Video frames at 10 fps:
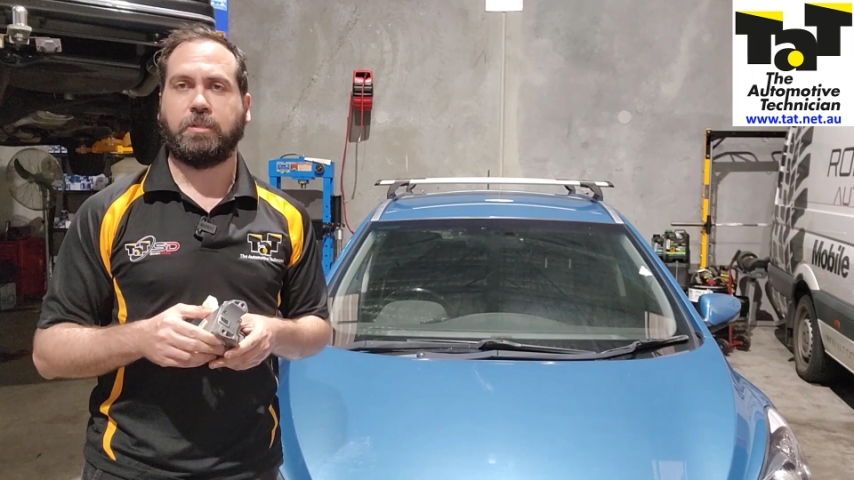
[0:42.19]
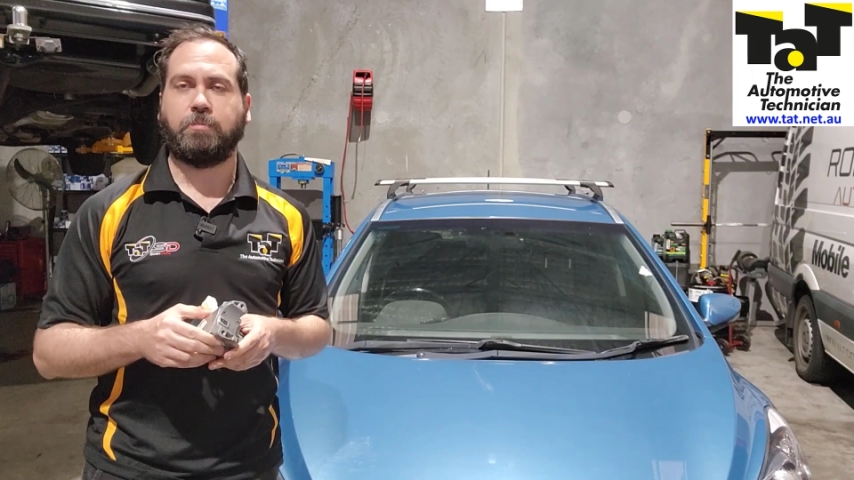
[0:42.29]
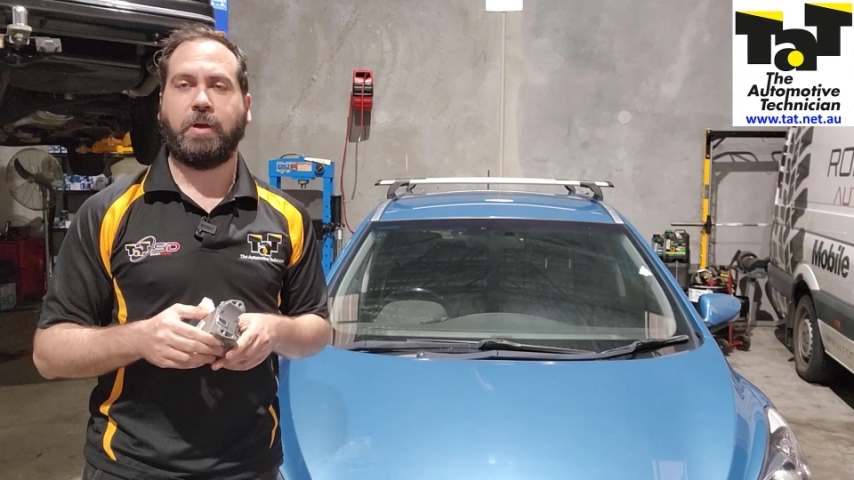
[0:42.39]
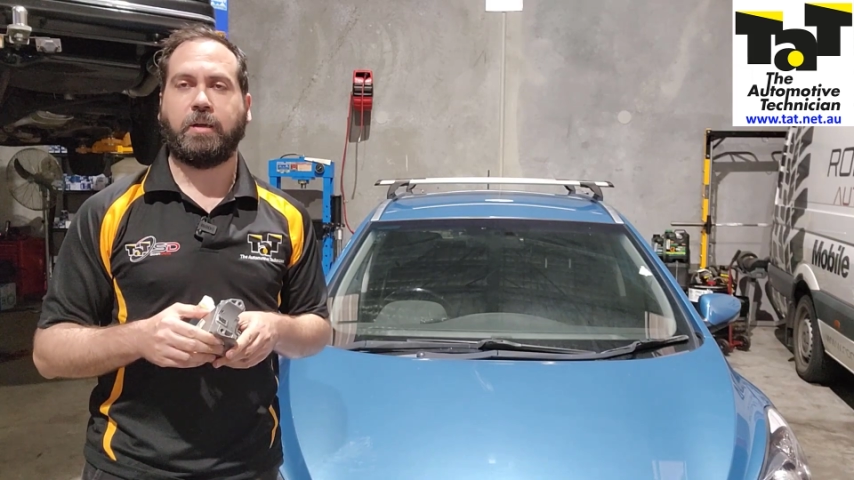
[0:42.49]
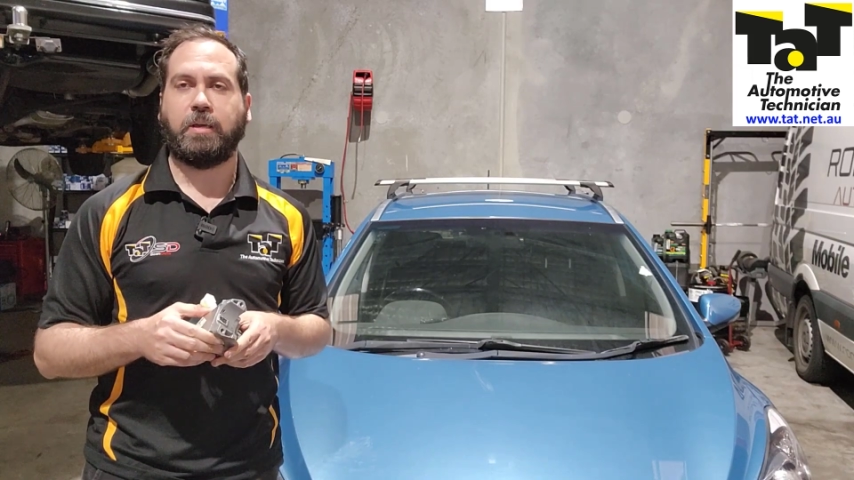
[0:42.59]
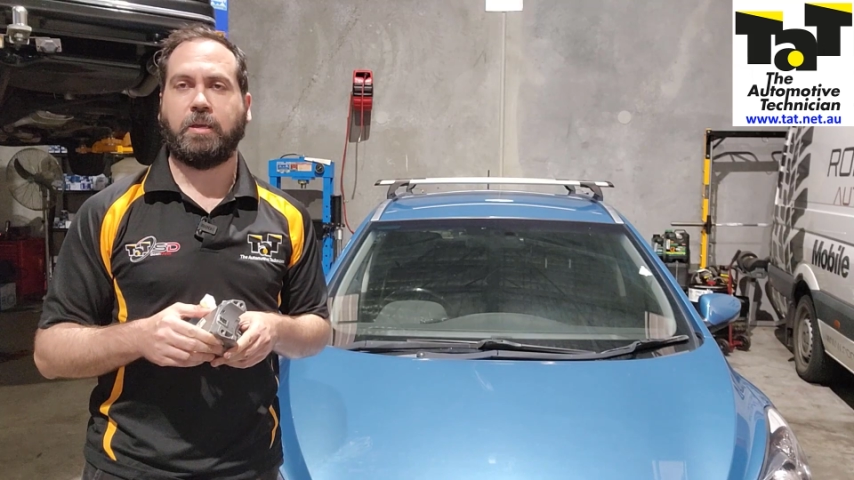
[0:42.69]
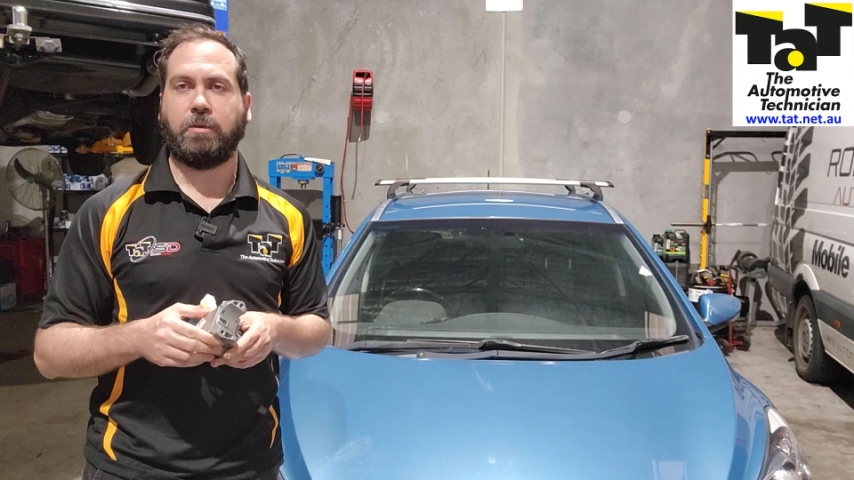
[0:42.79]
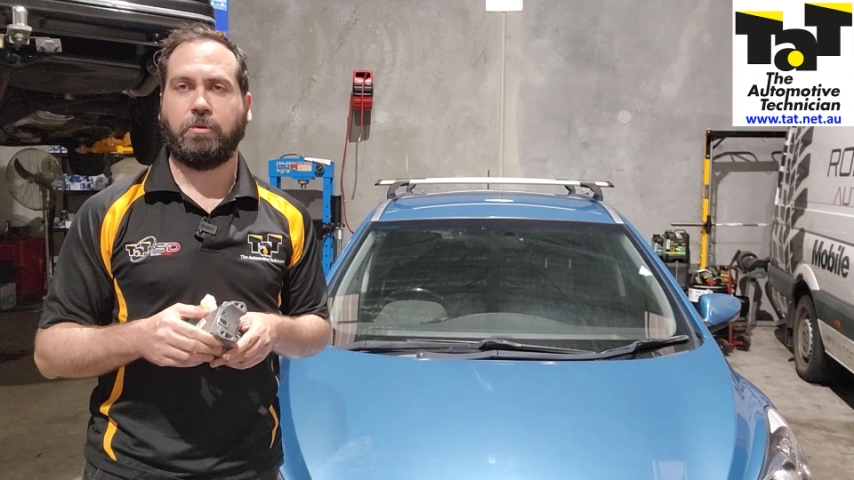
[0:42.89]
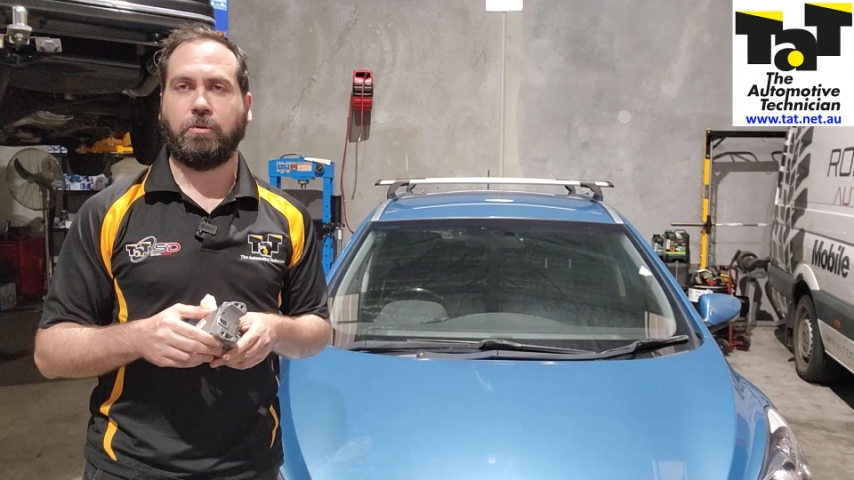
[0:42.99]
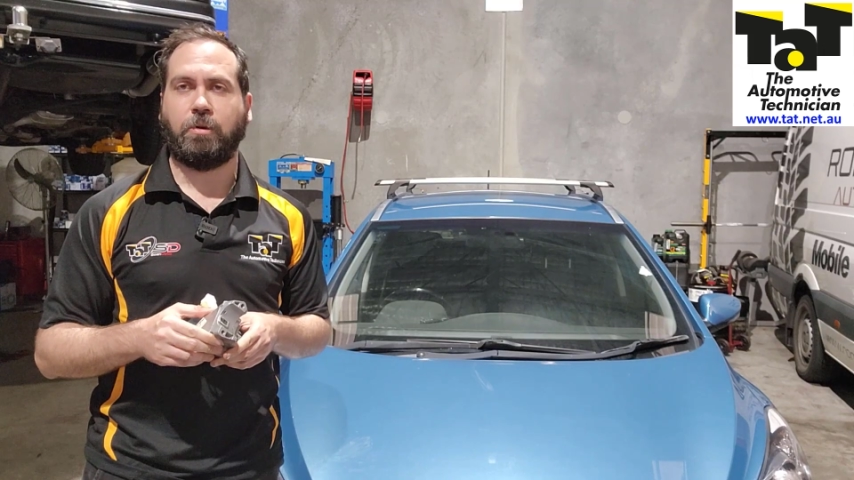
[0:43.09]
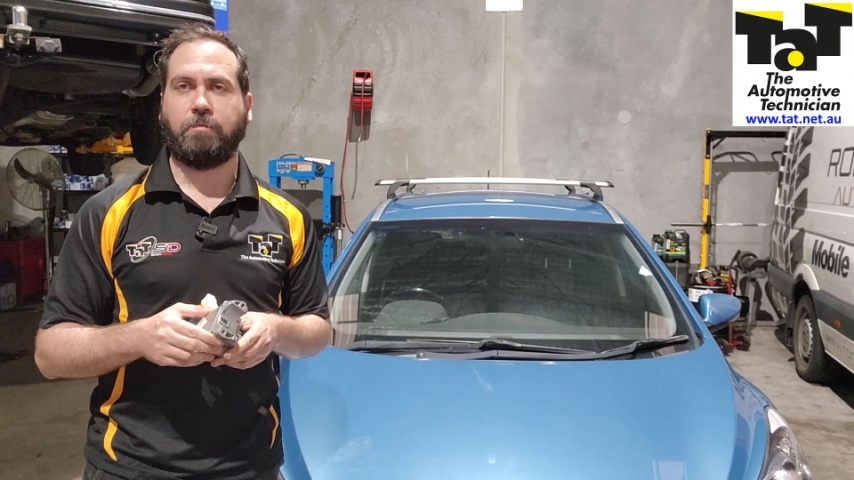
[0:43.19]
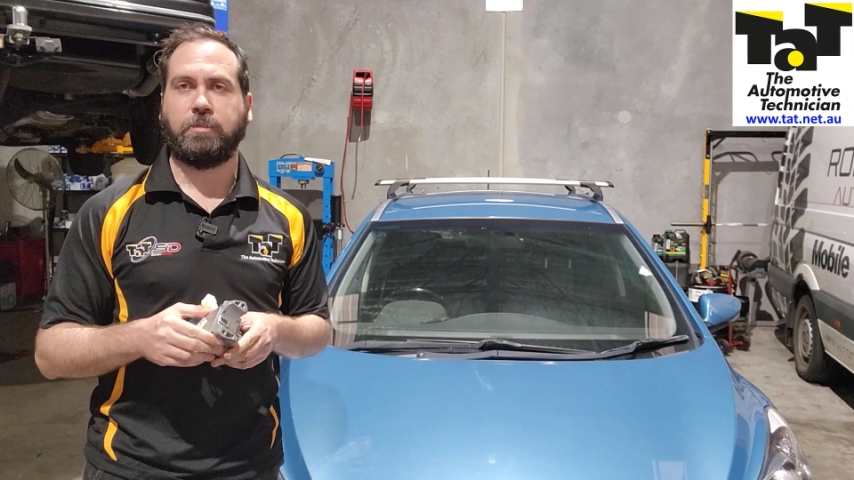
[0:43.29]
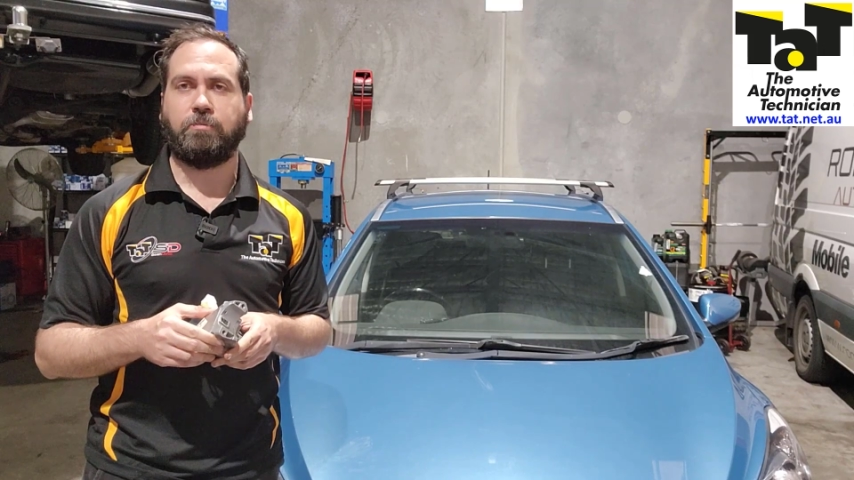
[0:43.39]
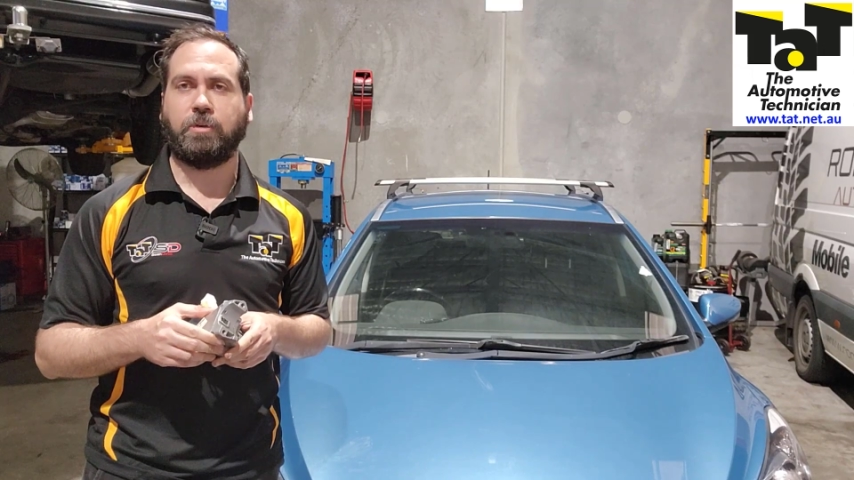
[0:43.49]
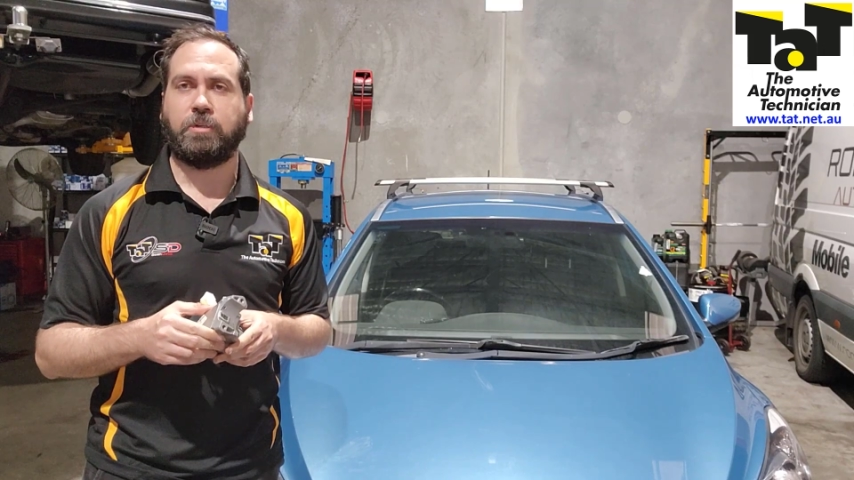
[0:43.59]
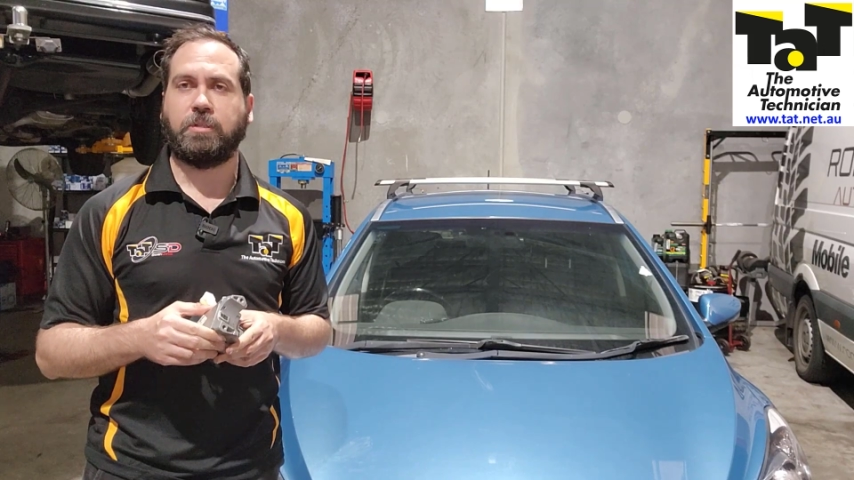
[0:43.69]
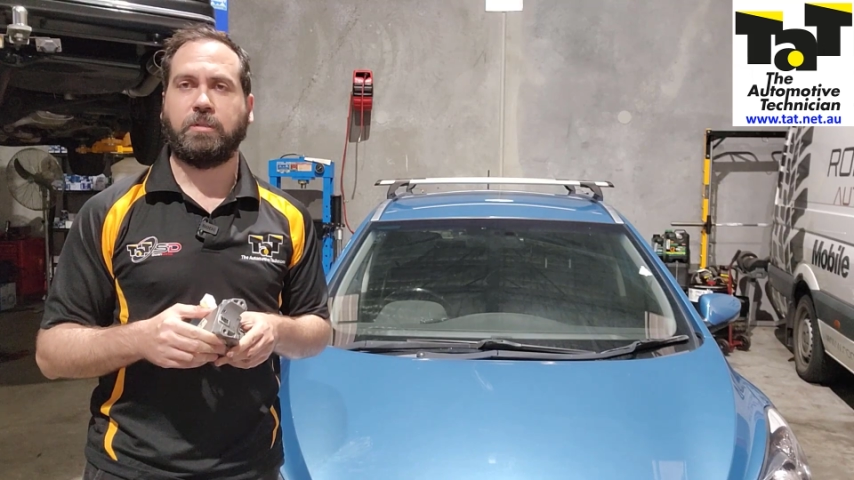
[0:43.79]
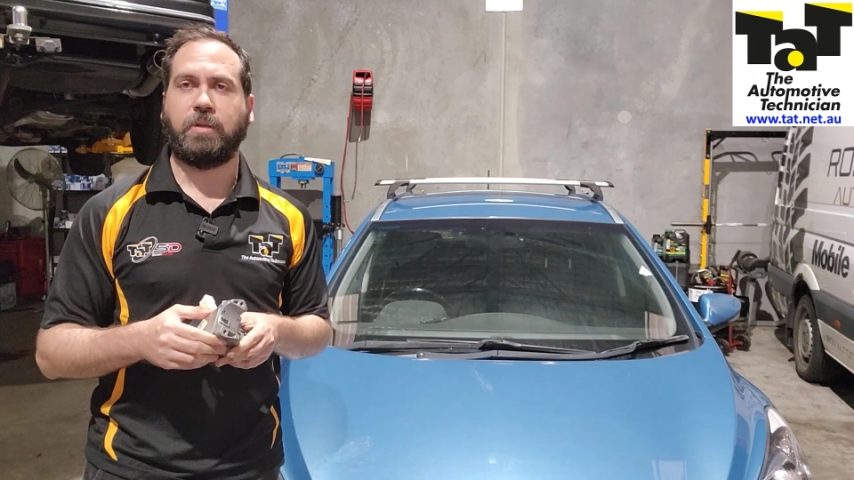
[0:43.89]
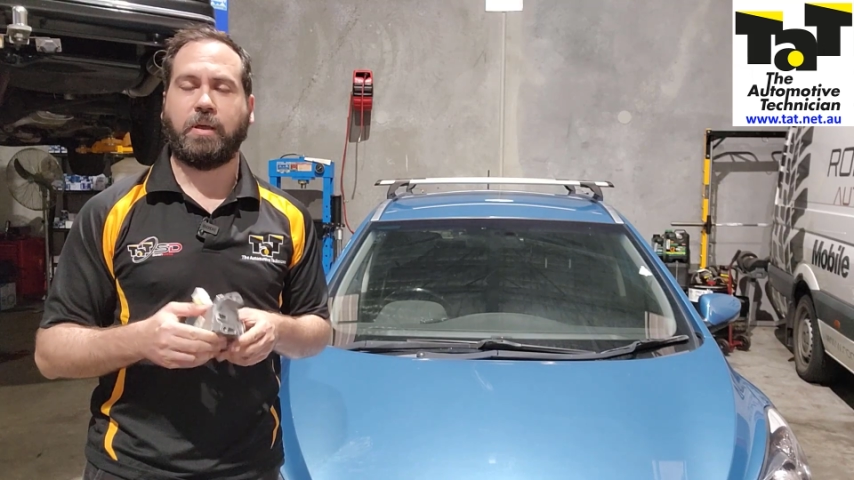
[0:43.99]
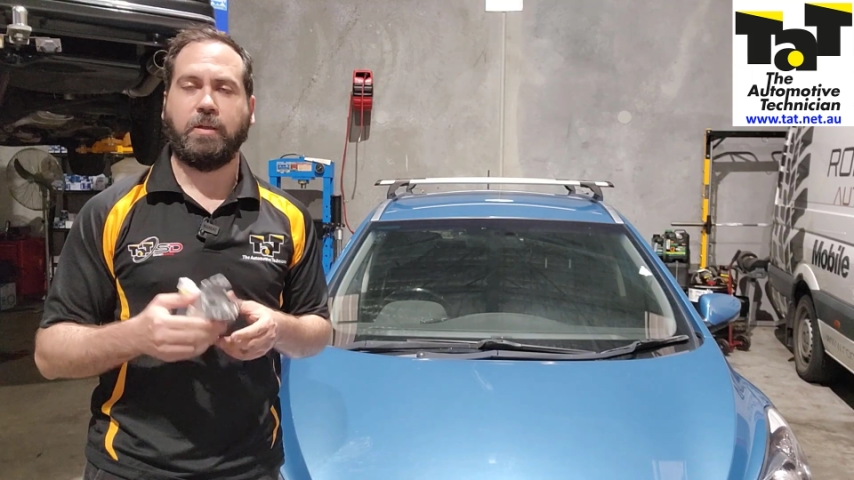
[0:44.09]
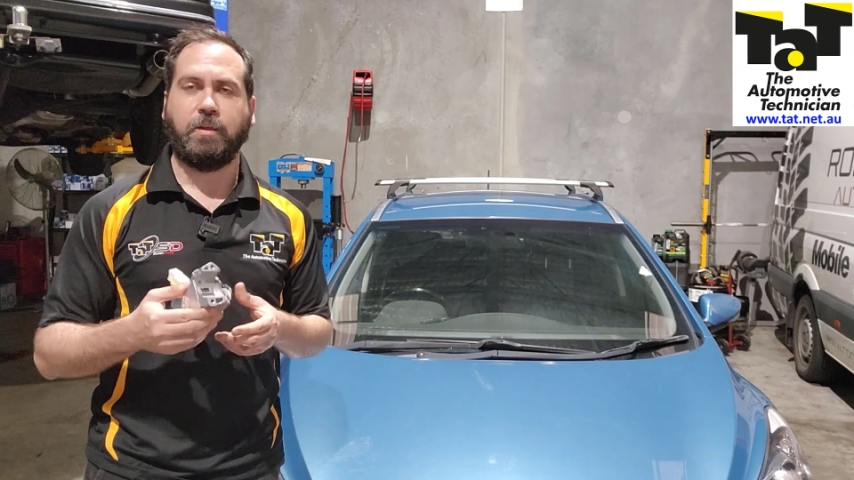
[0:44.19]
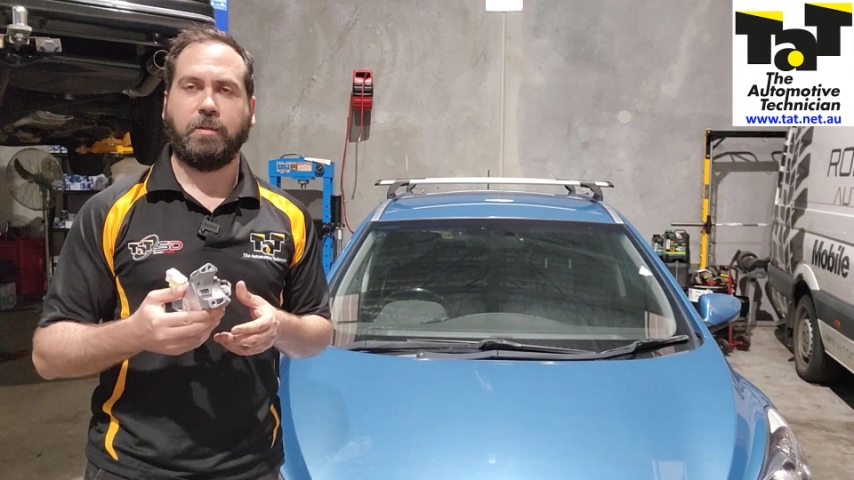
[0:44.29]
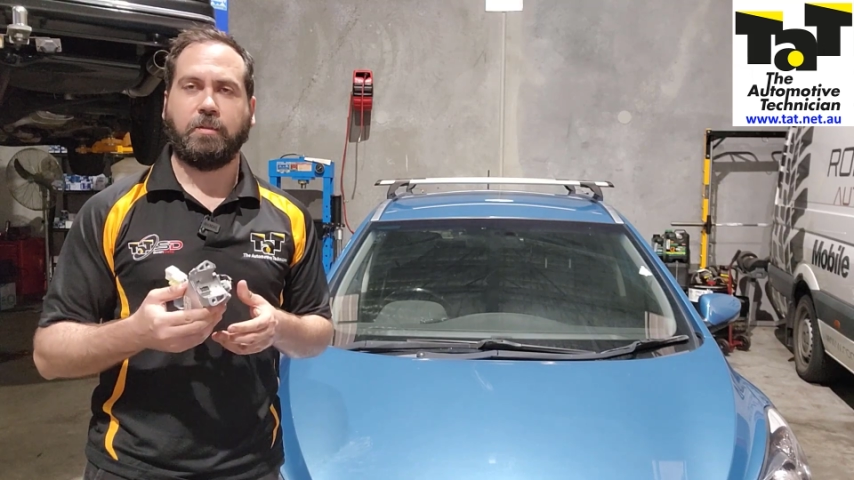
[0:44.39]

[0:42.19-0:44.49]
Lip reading: the smart key unit obviously registered that